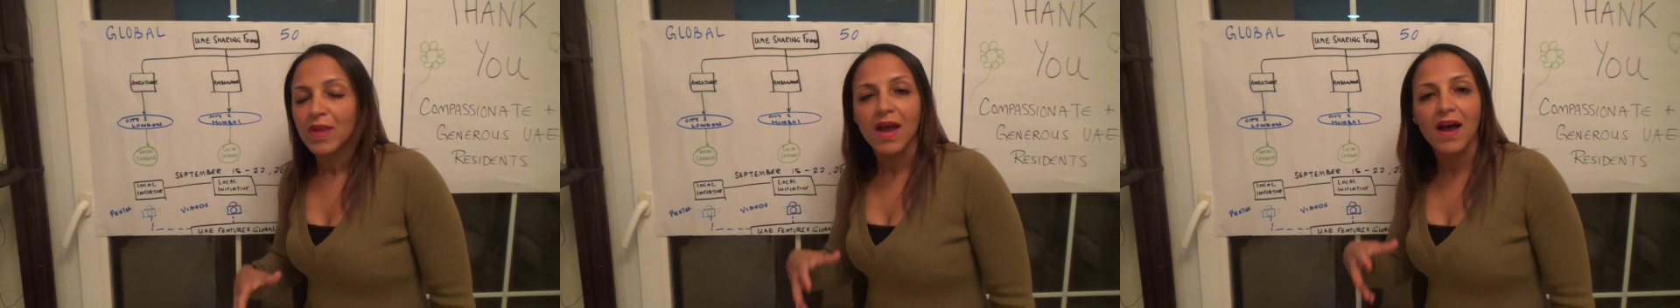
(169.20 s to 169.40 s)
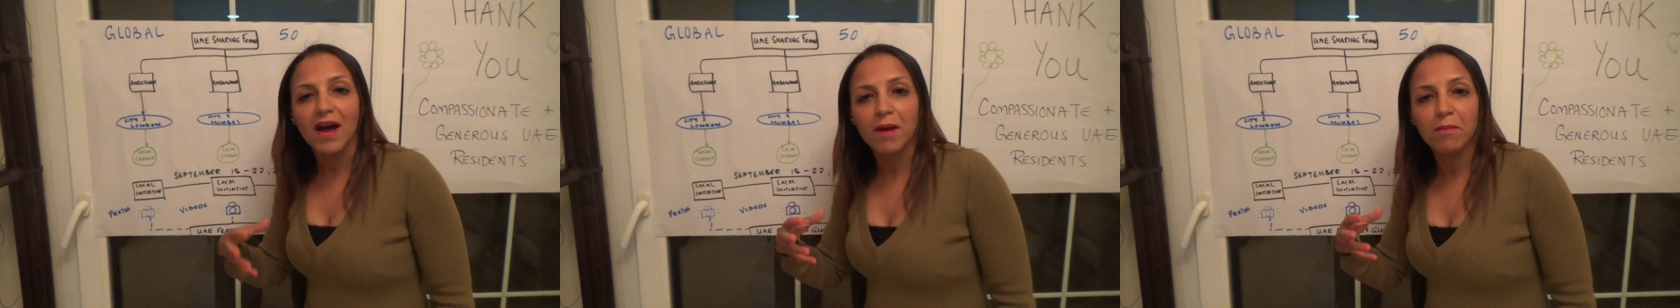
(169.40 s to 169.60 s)

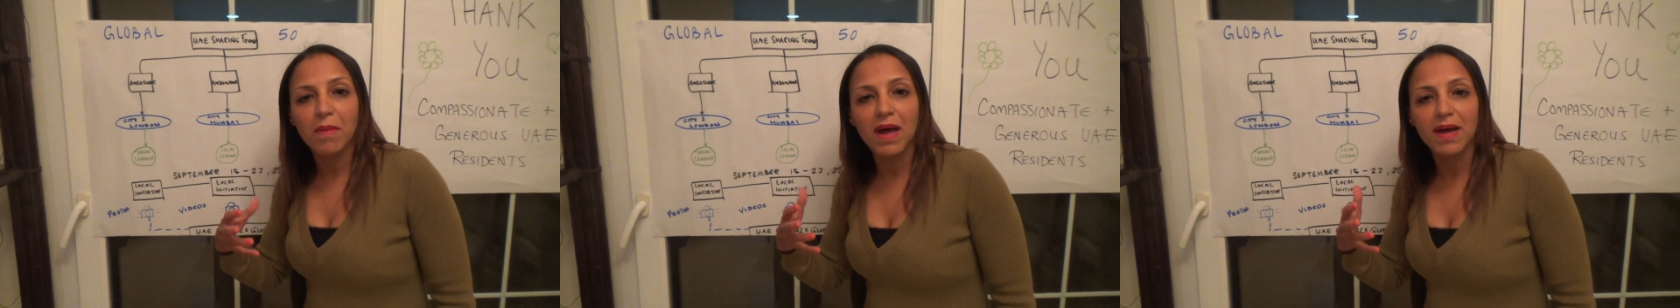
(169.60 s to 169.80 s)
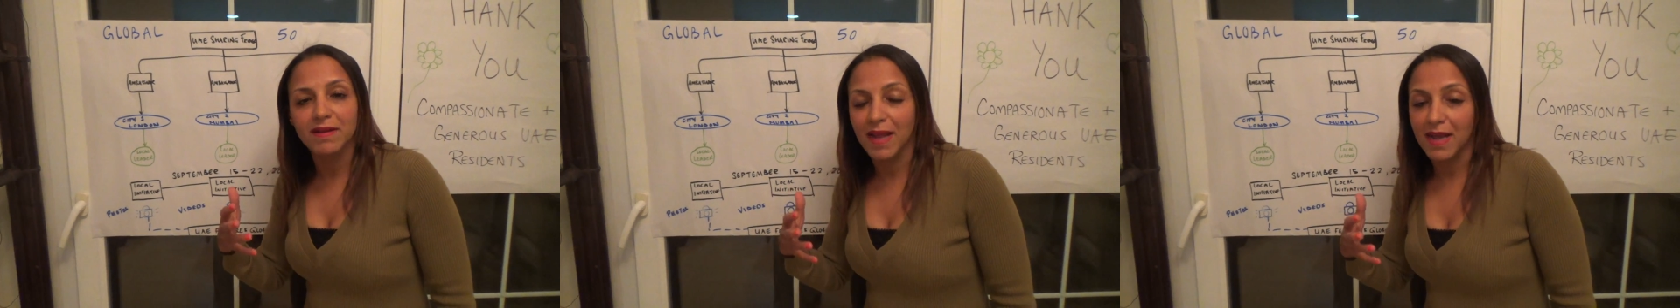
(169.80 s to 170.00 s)

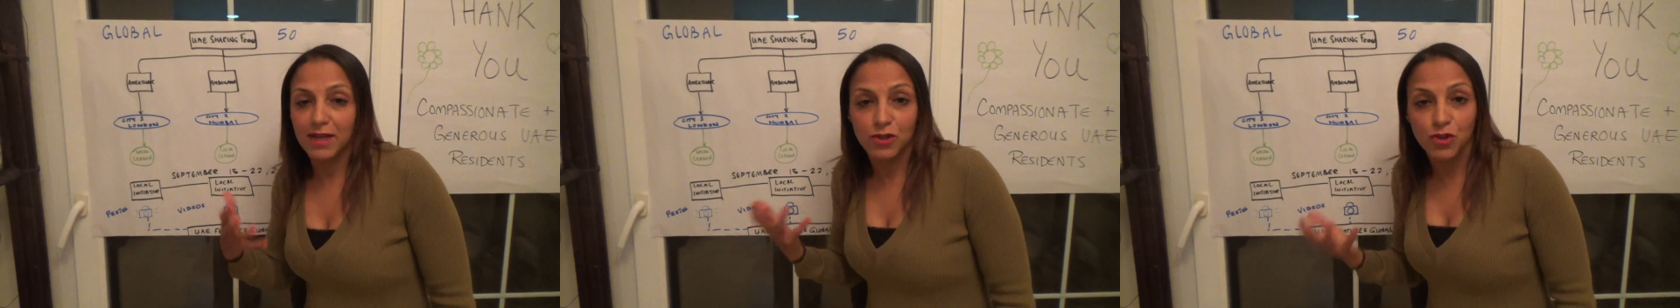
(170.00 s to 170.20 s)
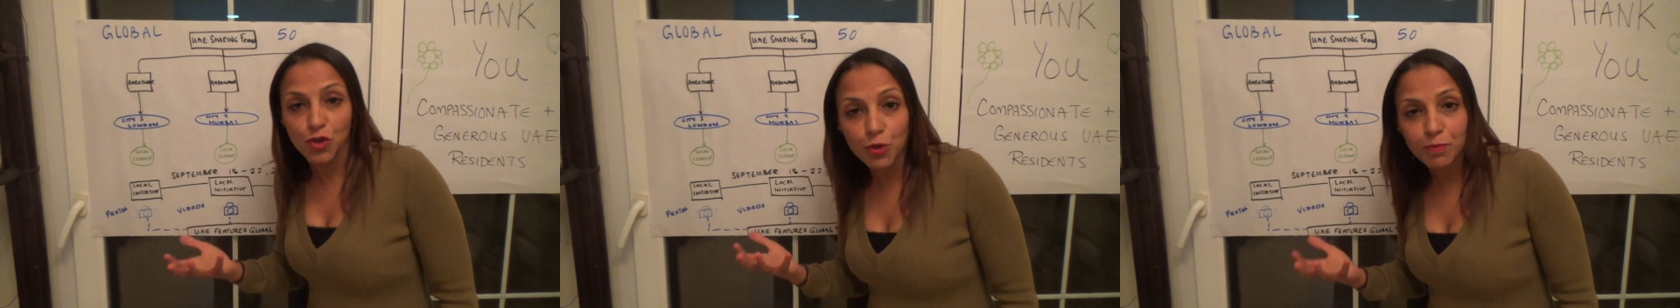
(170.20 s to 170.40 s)
like a
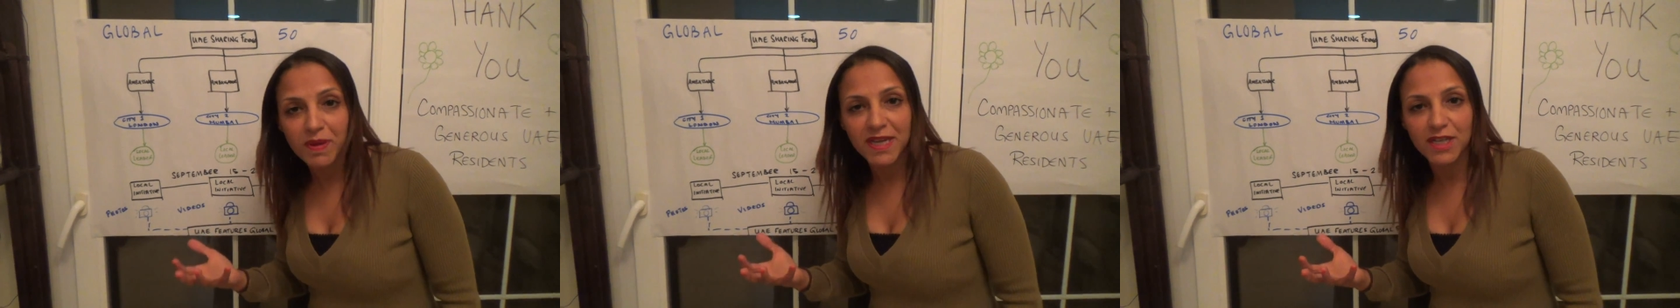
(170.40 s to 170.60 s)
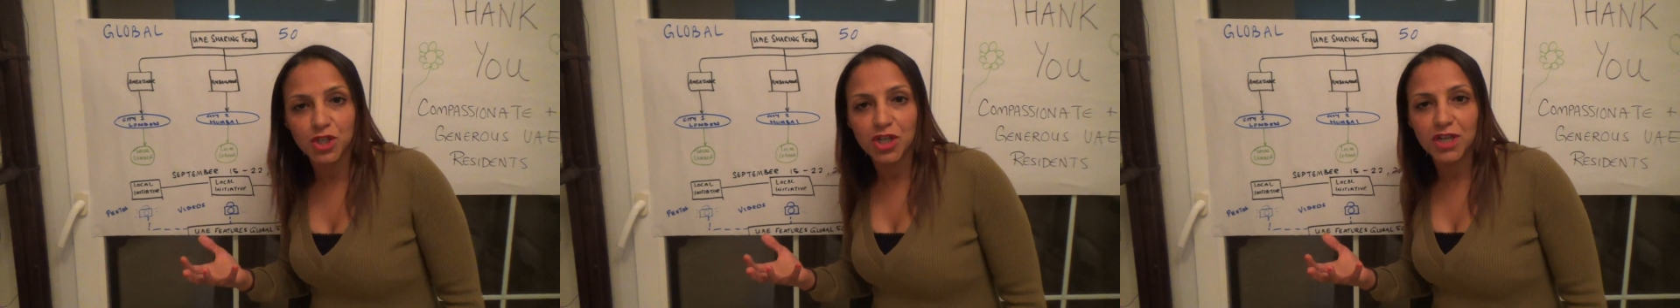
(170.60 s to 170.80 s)
soup
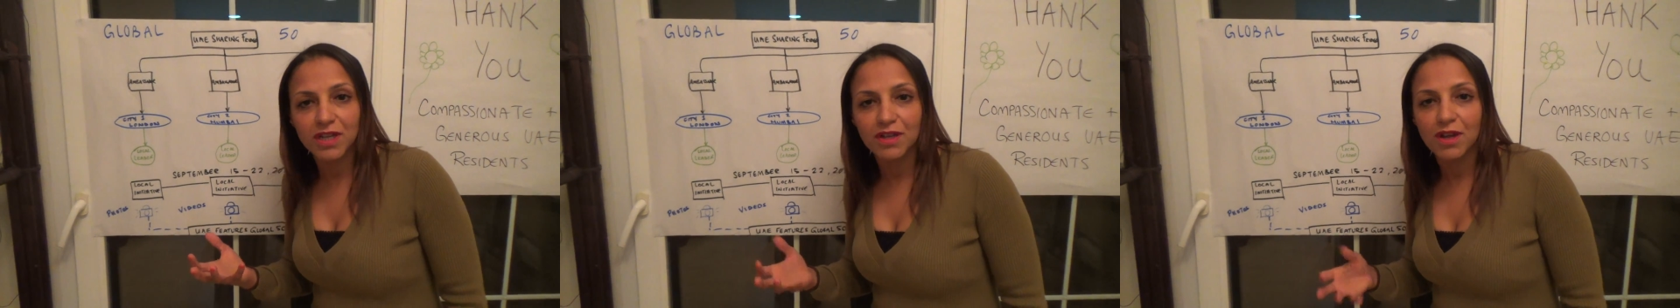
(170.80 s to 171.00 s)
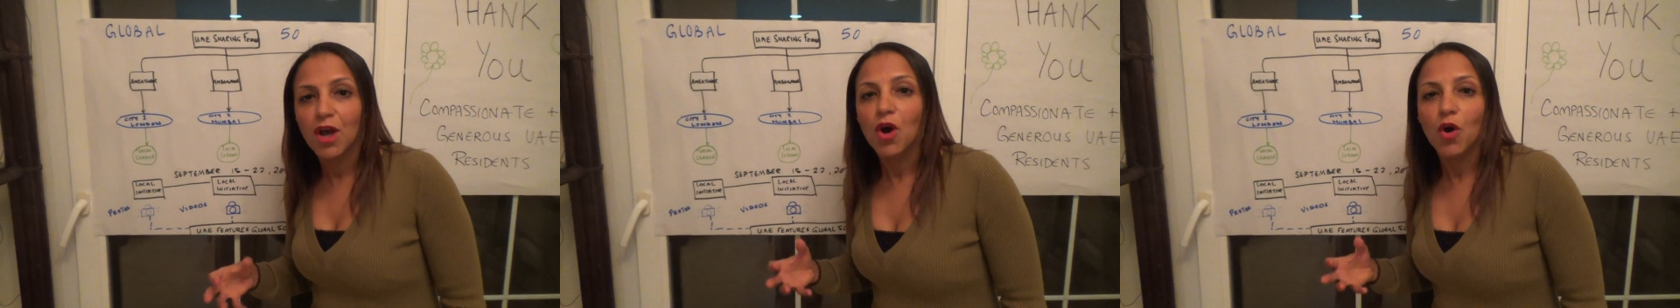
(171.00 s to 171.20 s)

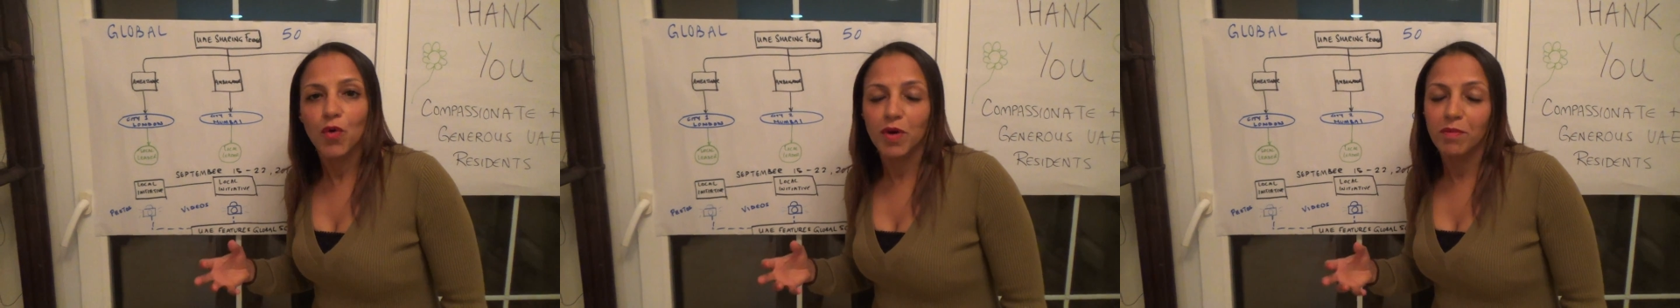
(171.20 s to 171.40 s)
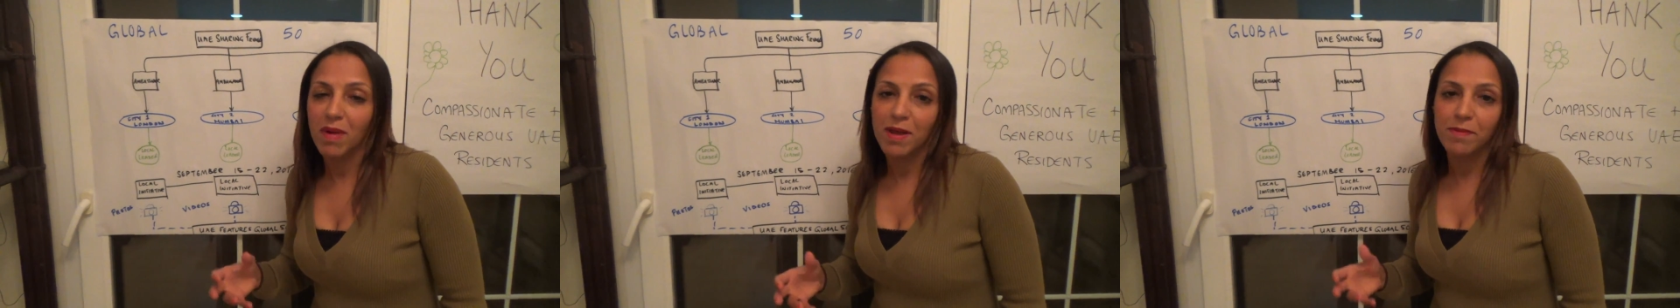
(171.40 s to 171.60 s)
kitchen,
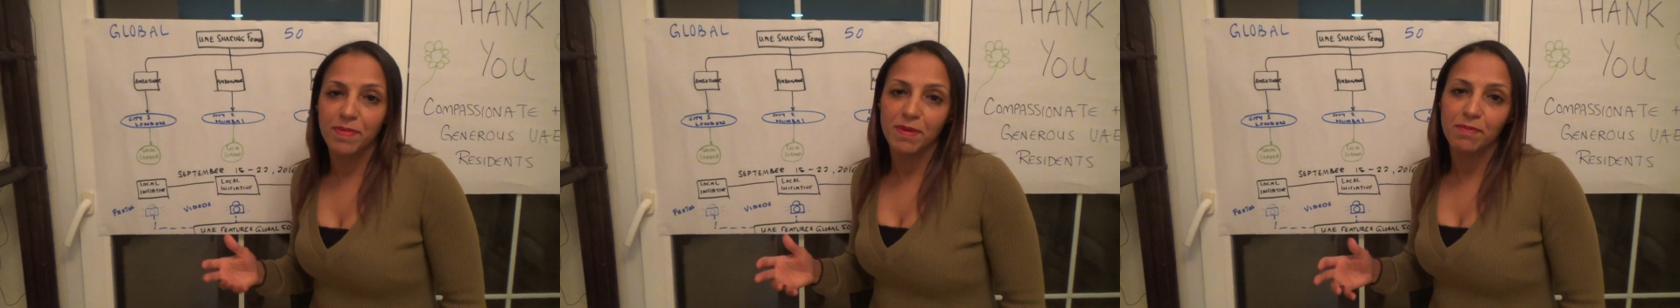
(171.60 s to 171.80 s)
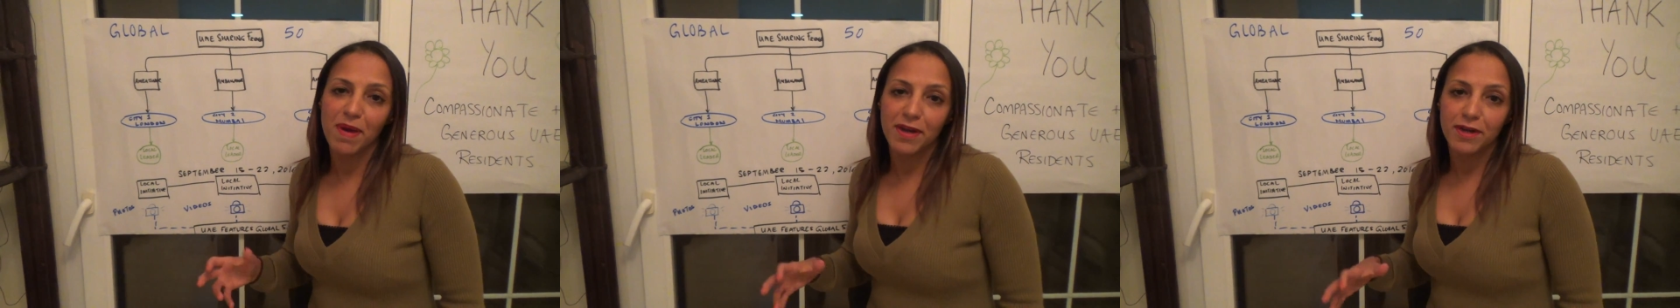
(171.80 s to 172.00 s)
or it might
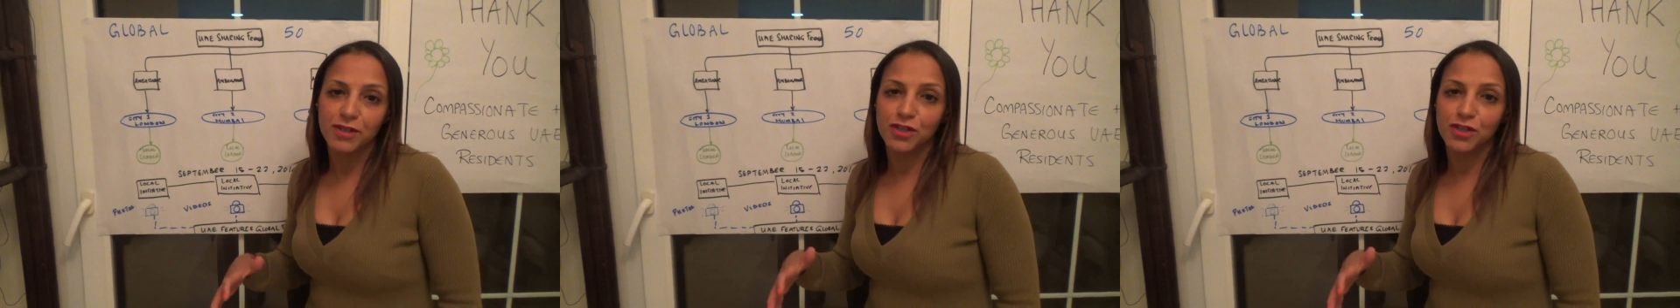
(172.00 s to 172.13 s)
be better